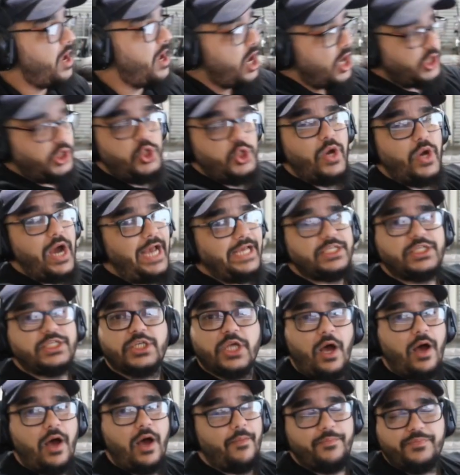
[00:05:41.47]
You guys
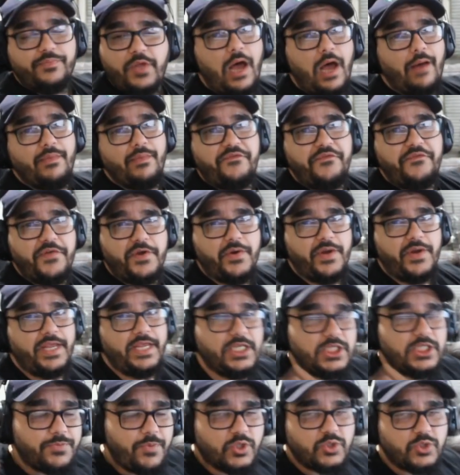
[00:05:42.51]
saw Tommy Fury. He's
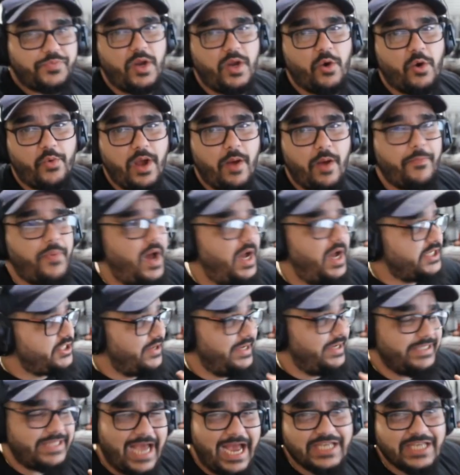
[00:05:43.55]
supposed to be a real boxer. And
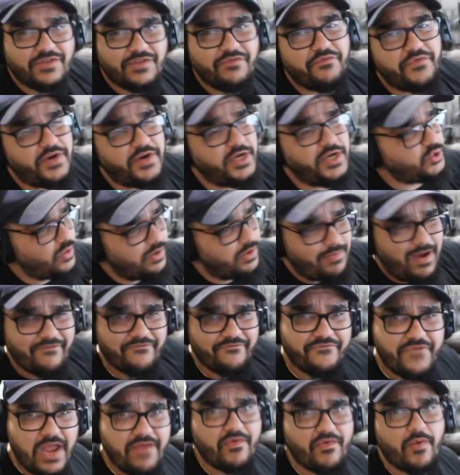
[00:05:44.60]
Tyson Fury is one of my
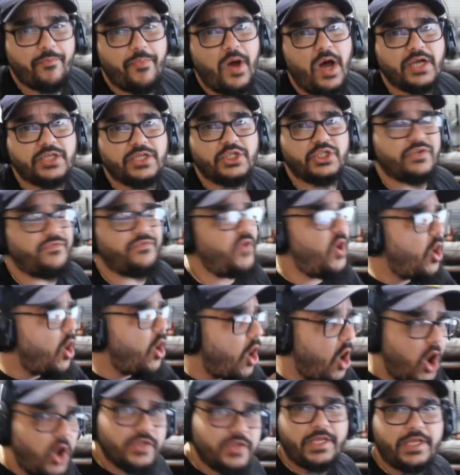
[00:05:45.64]
favorite boxers of
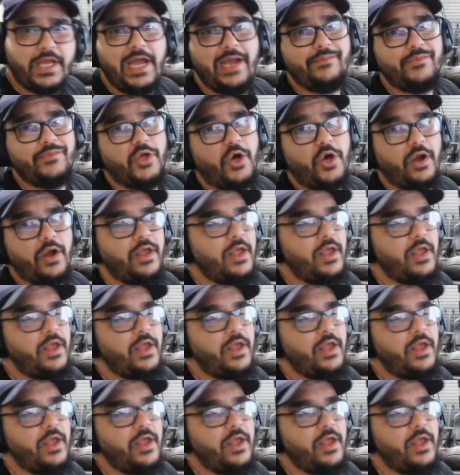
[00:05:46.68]
all time, dog.